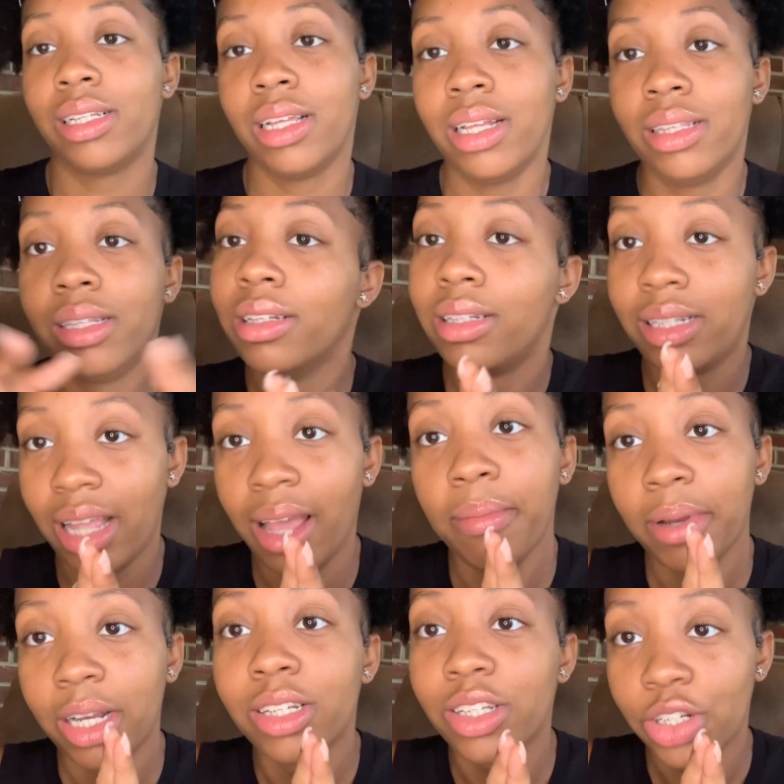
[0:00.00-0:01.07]
let the stand
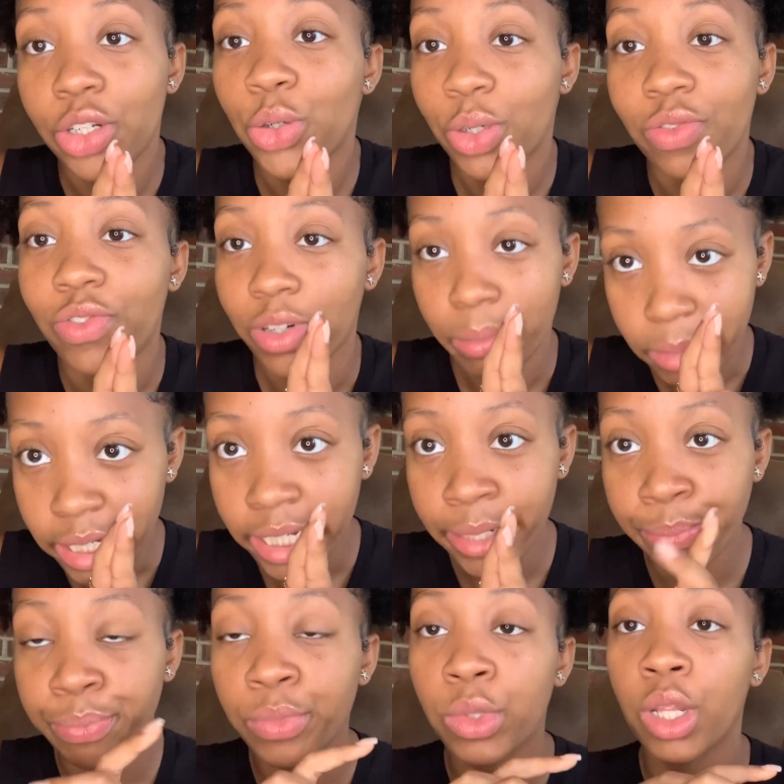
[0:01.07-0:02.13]
mixer do it for
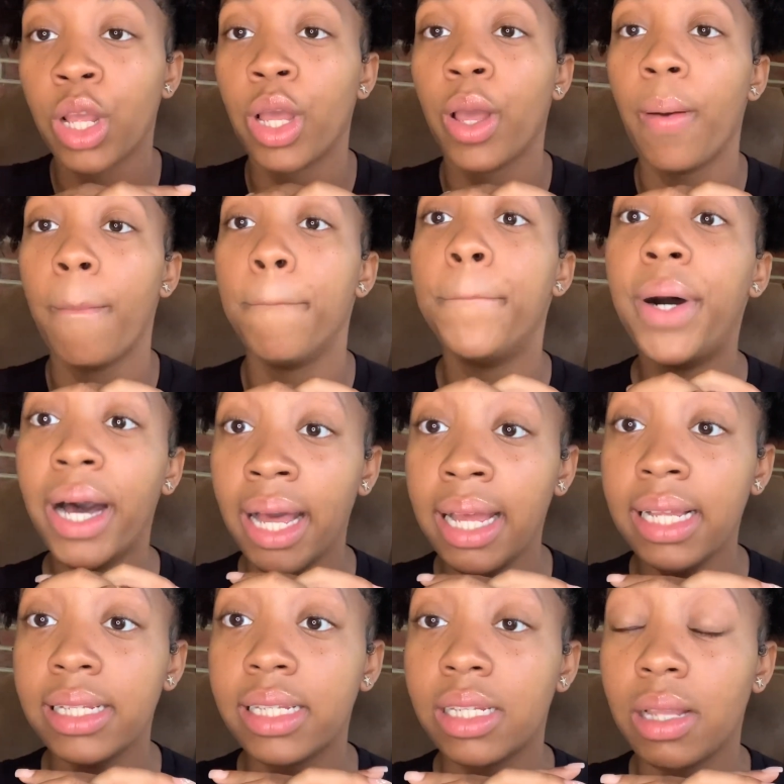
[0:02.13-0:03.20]
me.
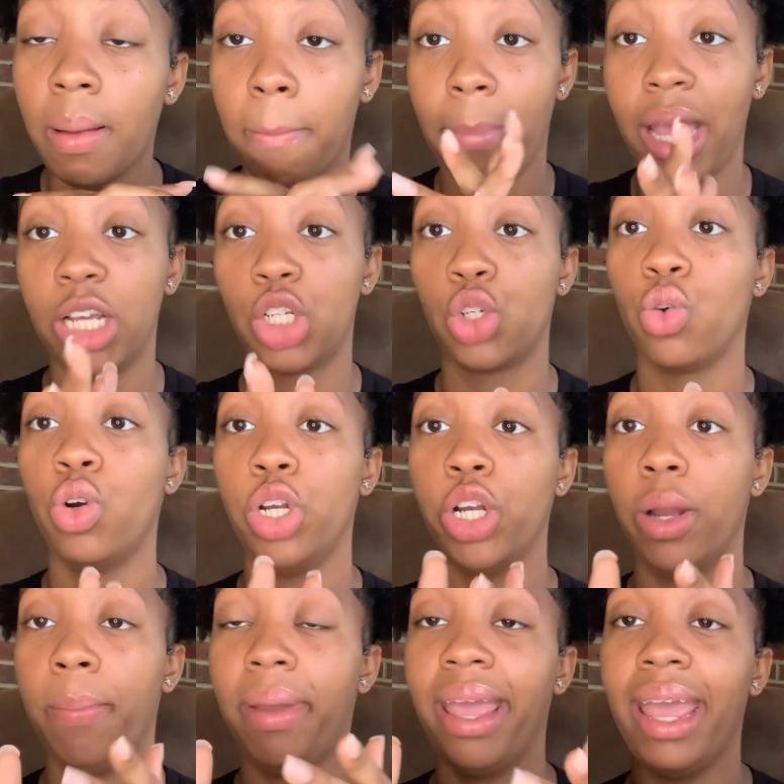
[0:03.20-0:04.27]
But make sure
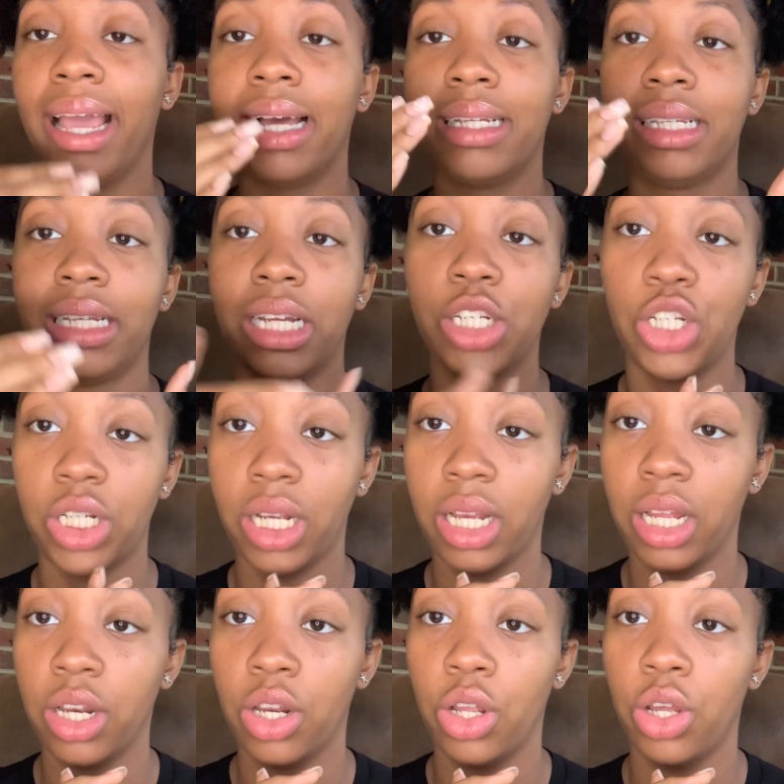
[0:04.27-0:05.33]
you're paying
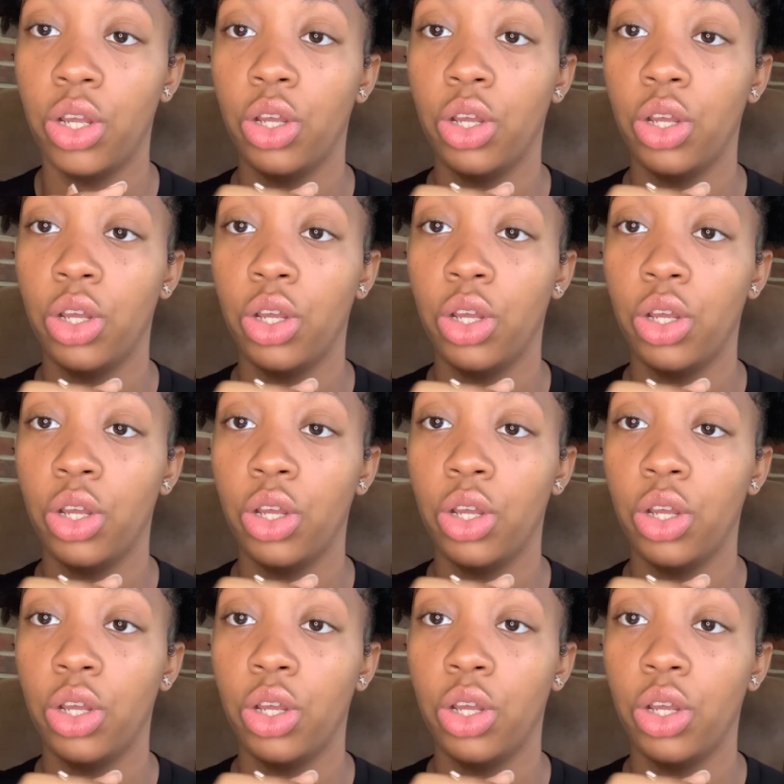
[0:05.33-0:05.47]
attention.